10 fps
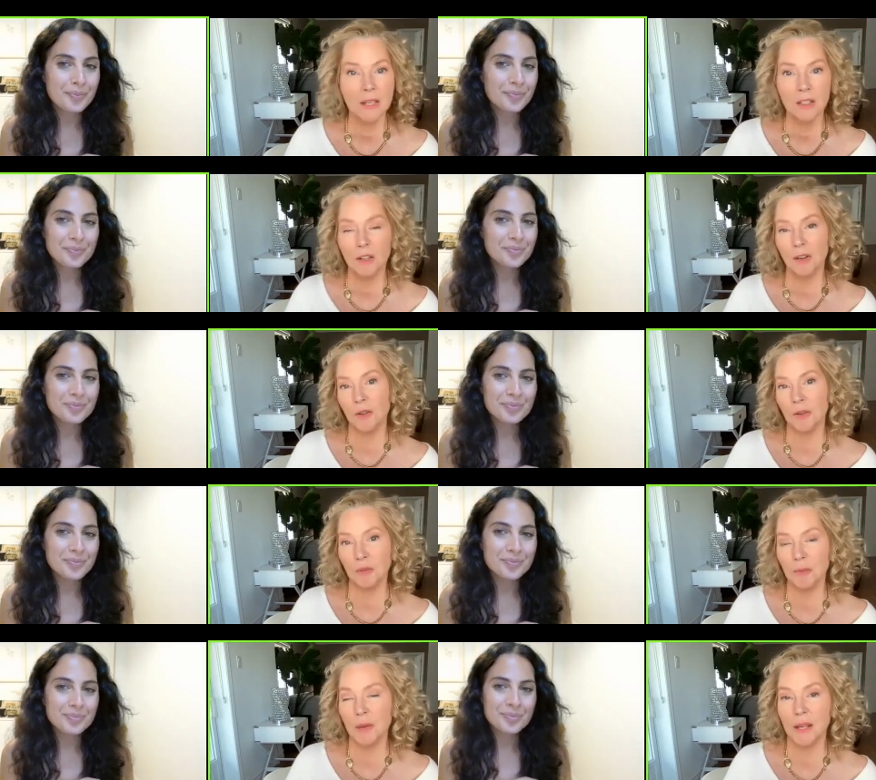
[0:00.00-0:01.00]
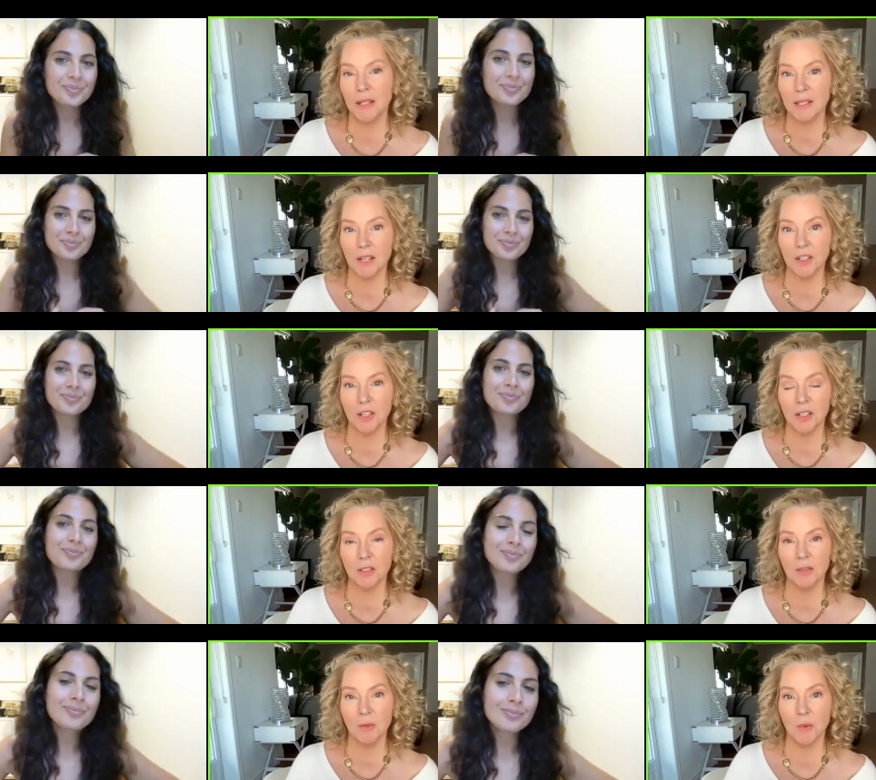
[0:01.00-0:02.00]
Speaker 1: No, my
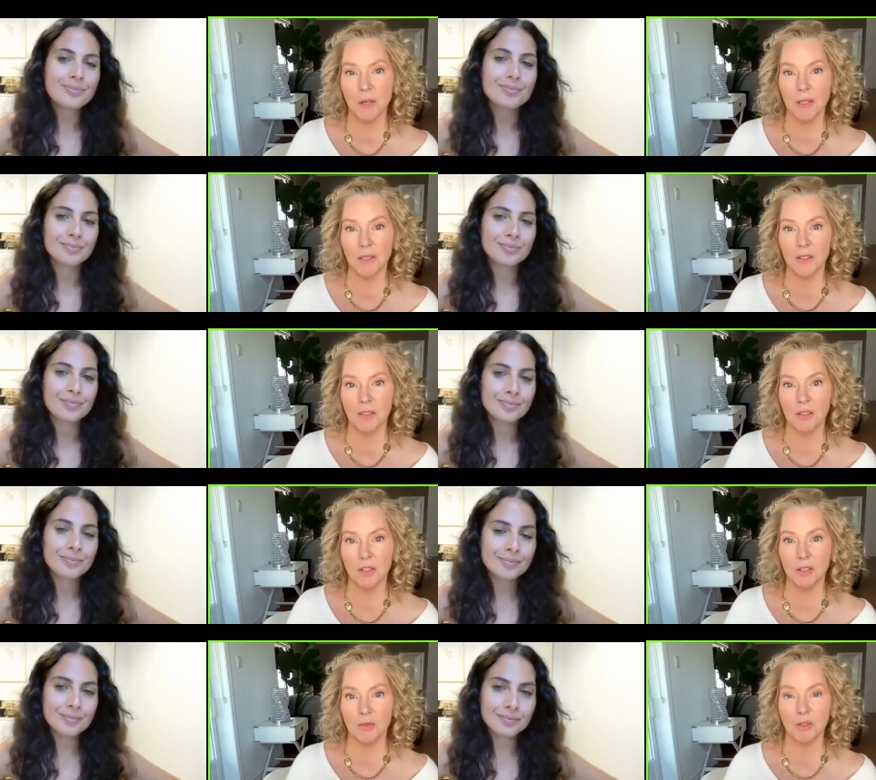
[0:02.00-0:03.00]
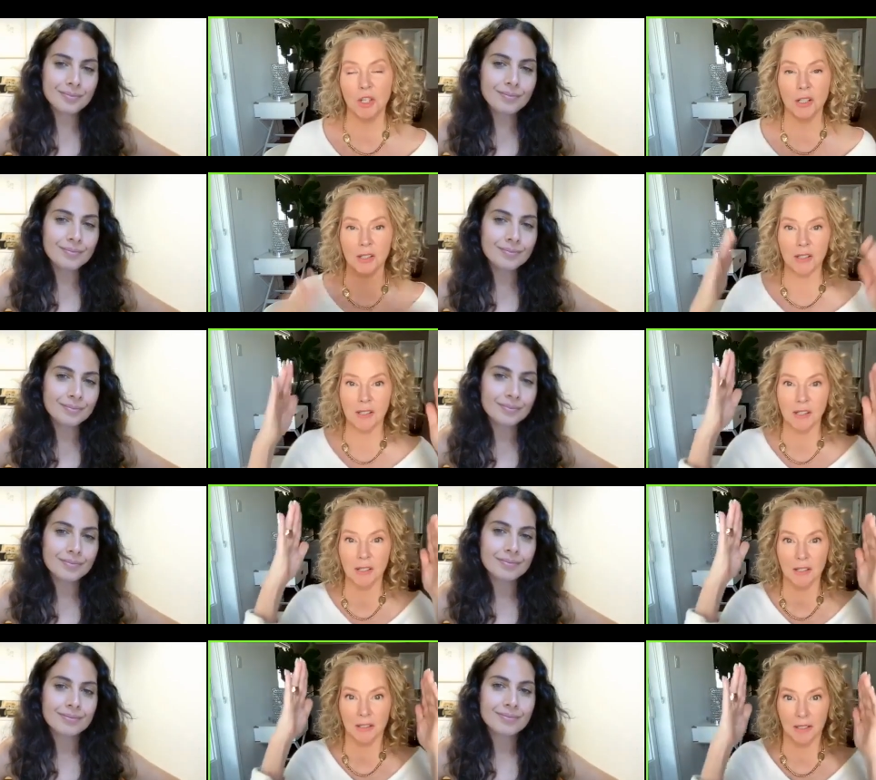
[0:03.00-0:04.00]
intention was to just
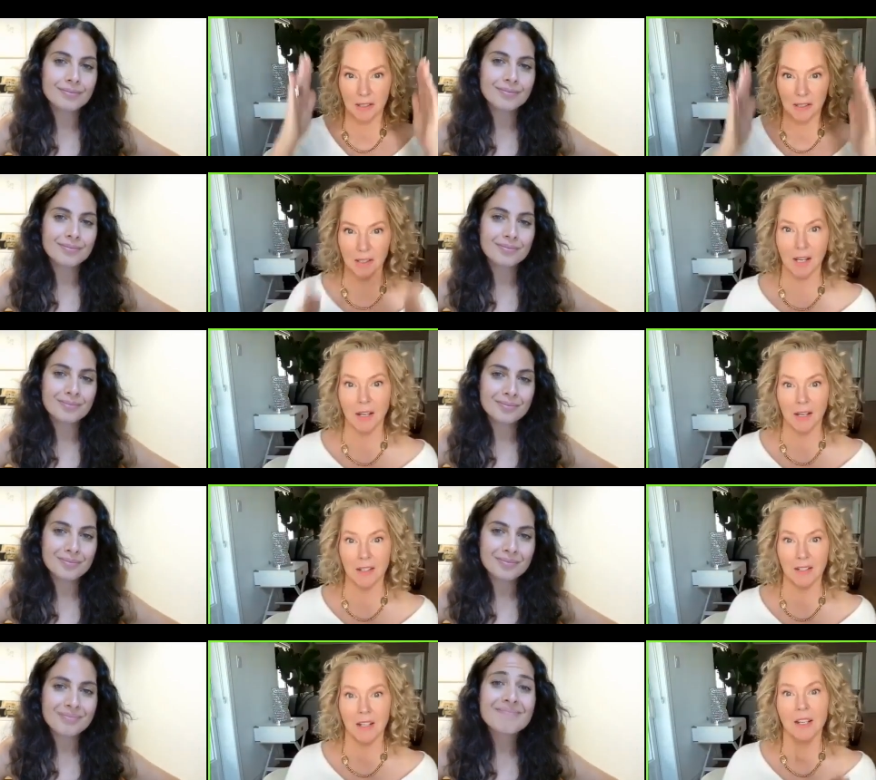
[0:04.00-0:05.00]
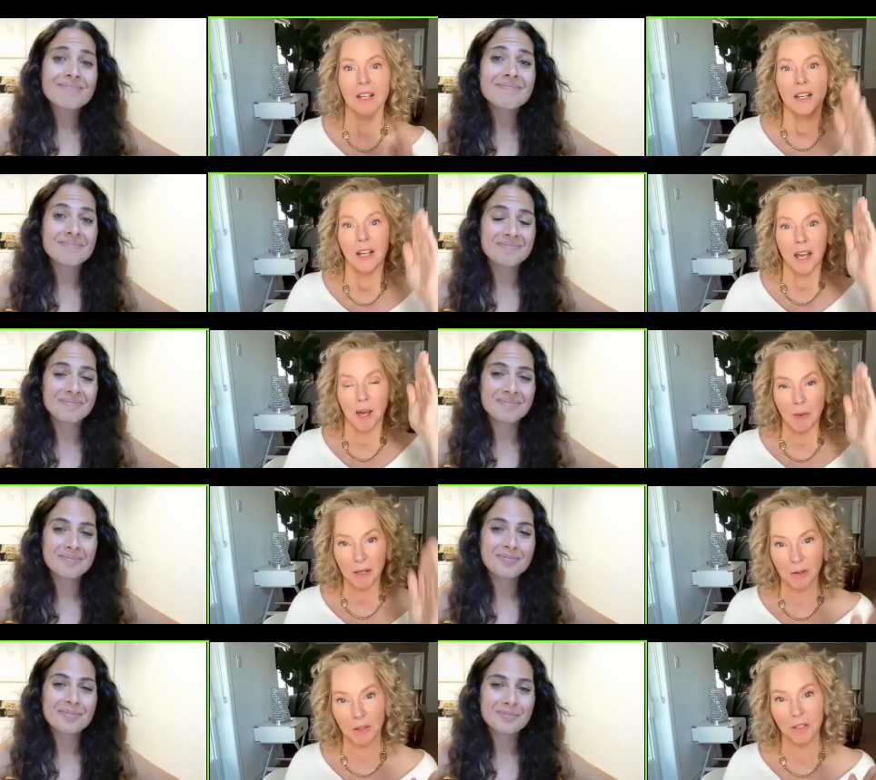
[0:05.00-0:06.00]
decide, mm-hmm. am I
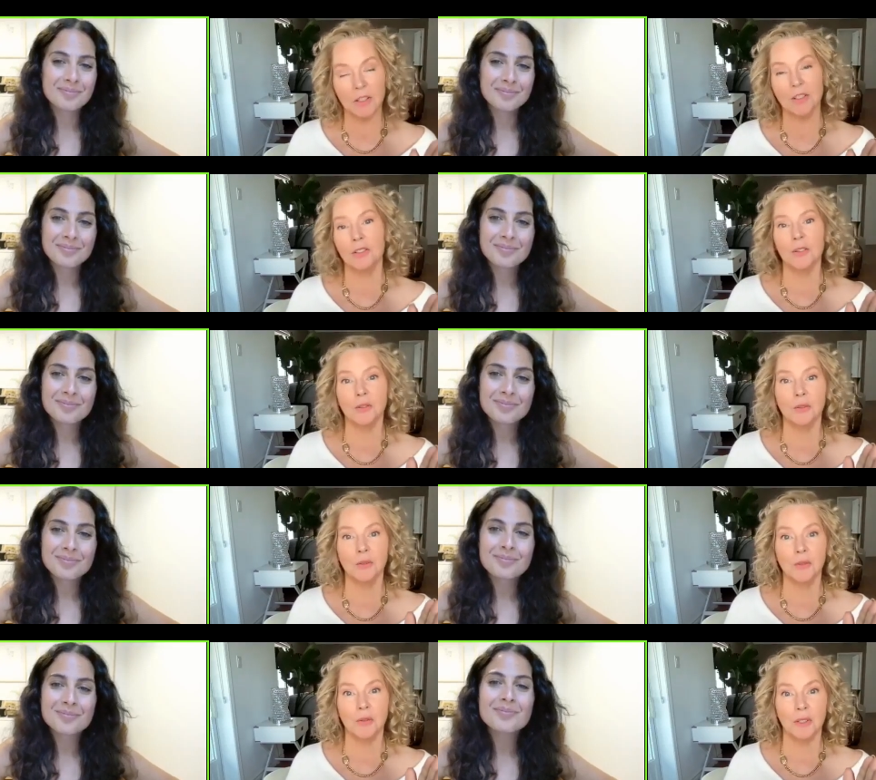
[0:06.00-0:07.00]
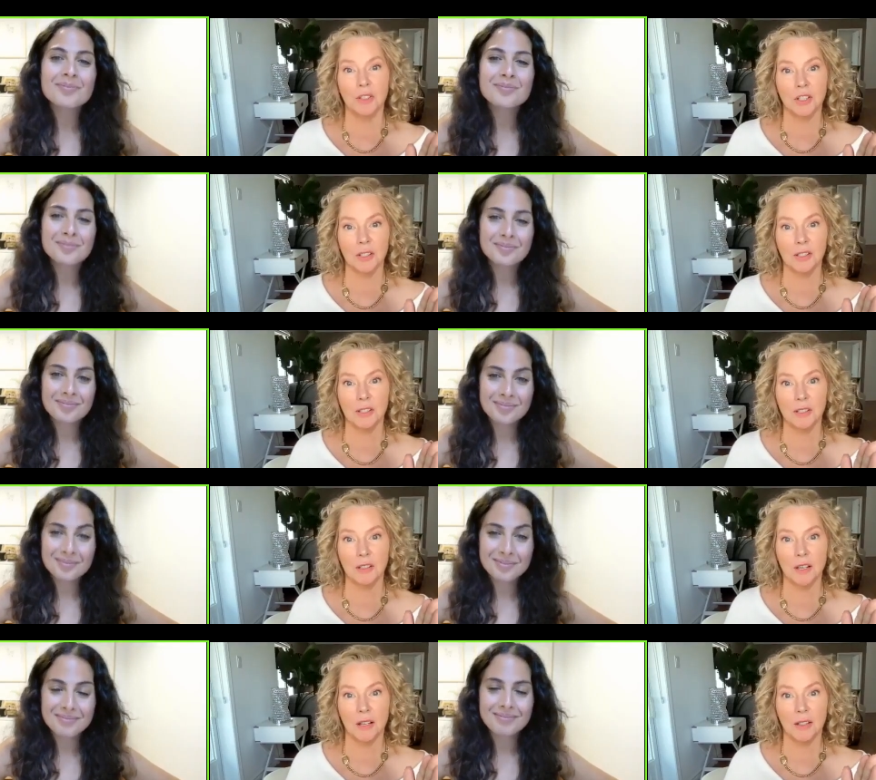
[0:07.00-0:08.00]
going to just
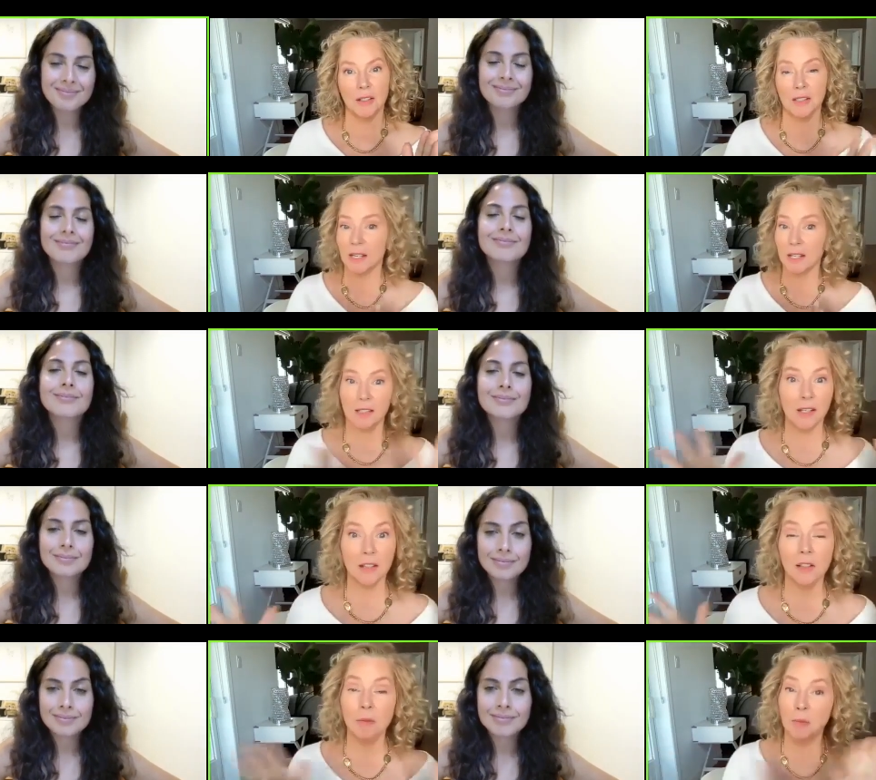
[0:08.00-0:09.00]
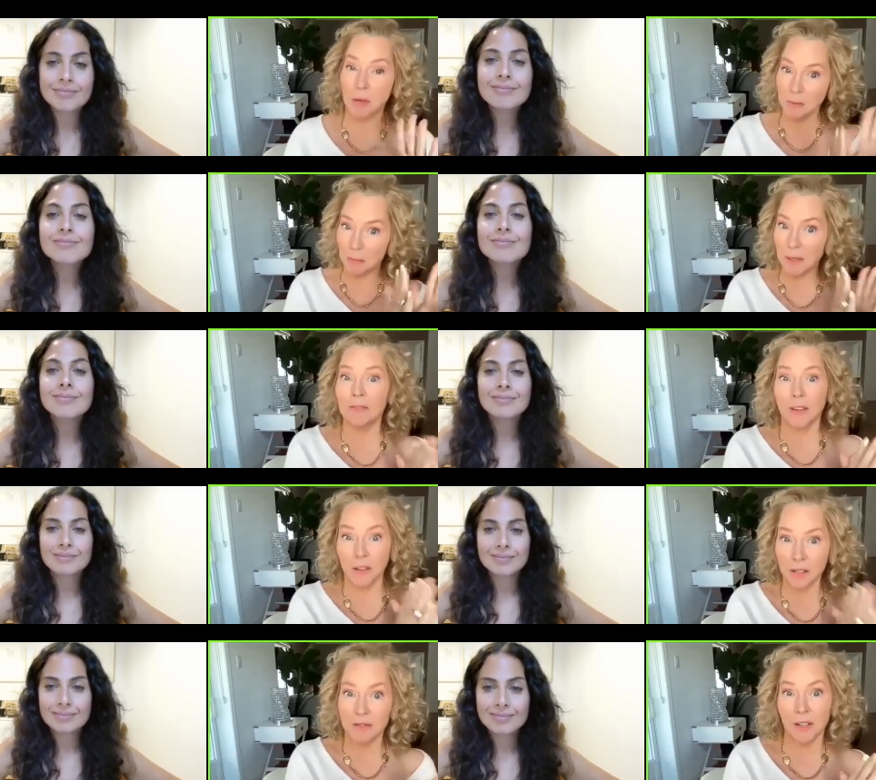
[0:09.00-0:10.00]
uh, stay single, but be
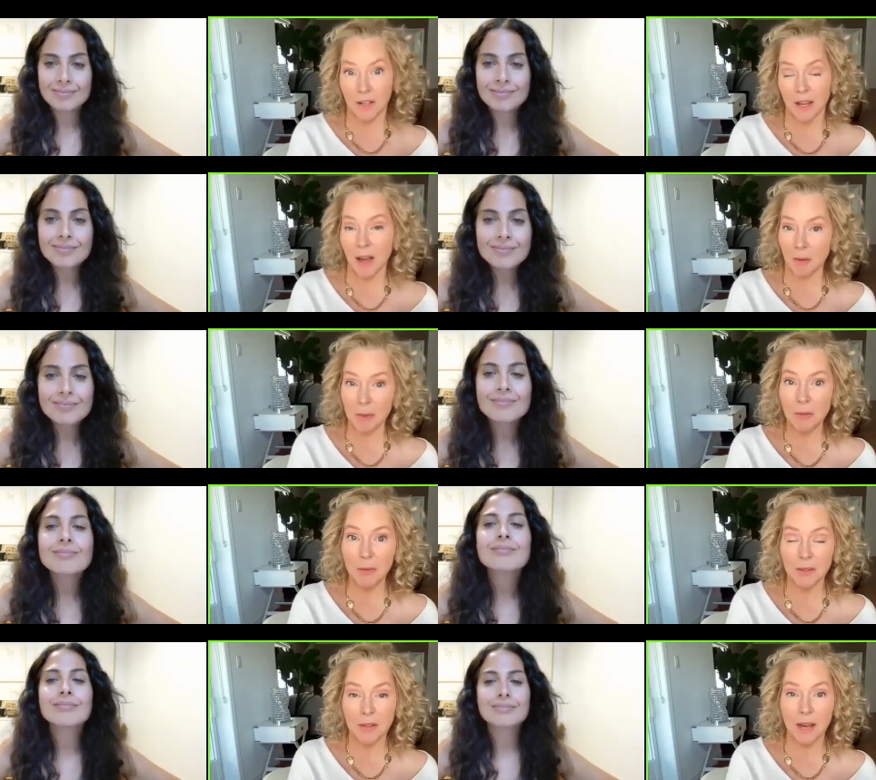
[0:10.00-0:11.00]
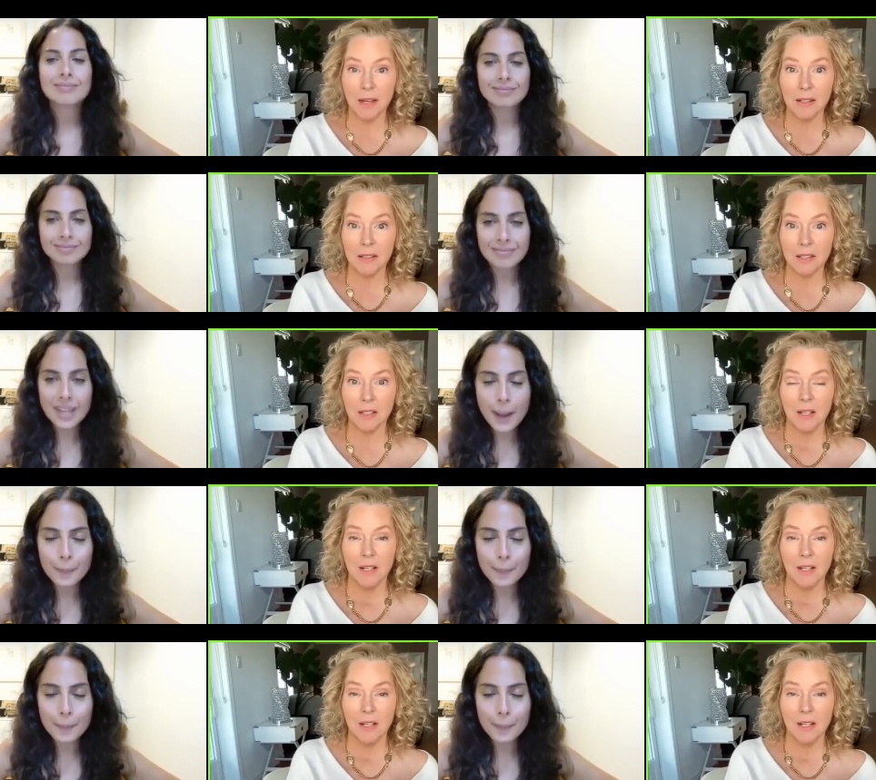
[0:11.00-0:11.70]
very, very happy with that